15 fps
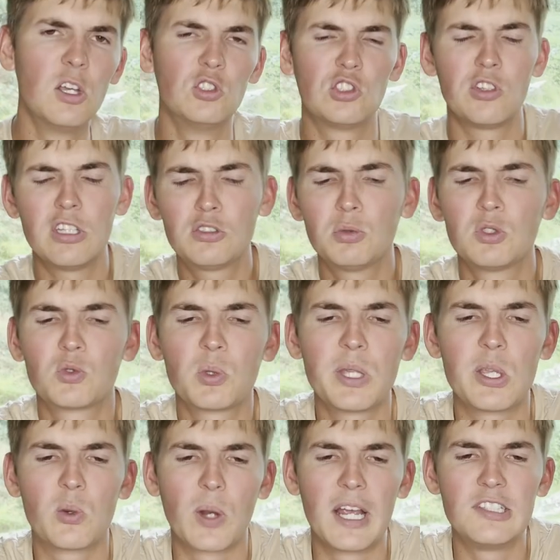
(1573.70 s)
So this one's
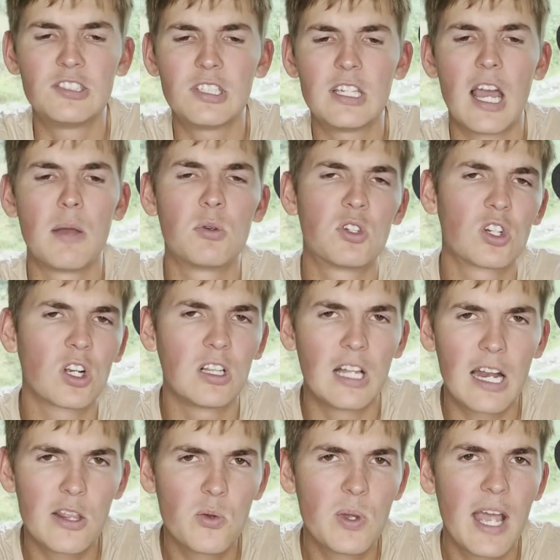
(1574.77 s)
really crazy. I'm sure a
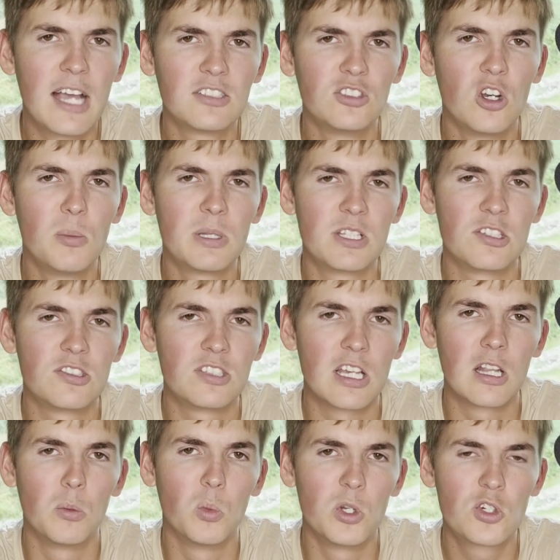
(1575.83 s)
lot of you guys know about the
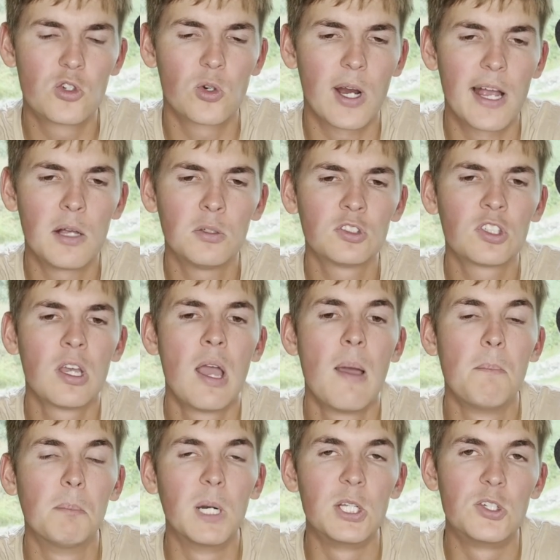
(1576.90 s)
Salem witch trials,
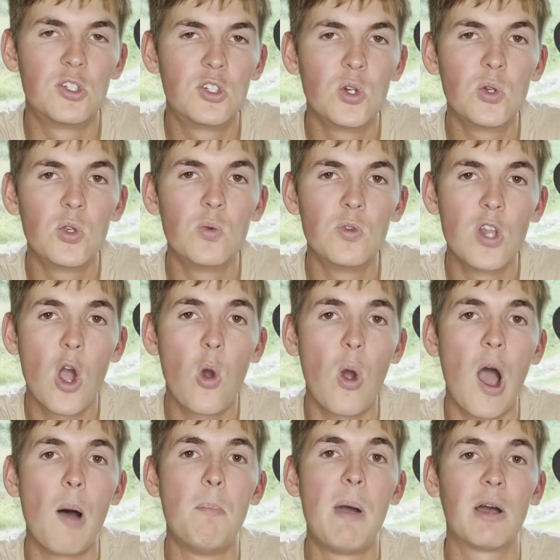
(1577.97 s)
but do you know
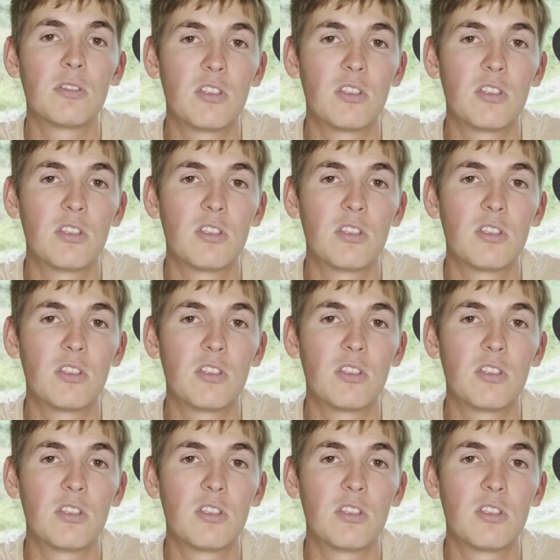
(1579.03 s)
about